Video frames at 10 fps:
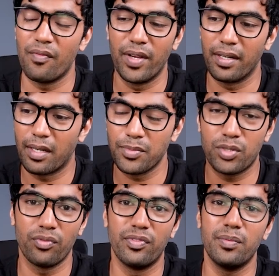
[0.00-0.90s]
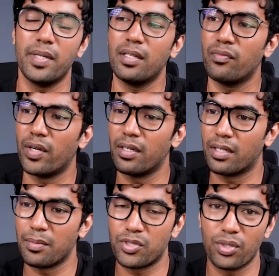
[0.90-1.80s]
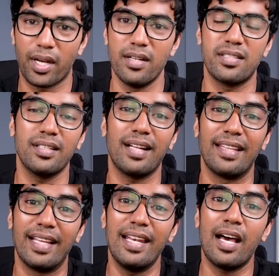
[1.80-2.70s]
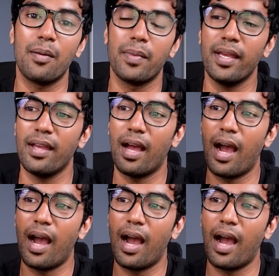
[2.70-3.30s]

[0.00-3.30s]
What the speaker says: When it comes to women, when it comes to culture, adhu ellame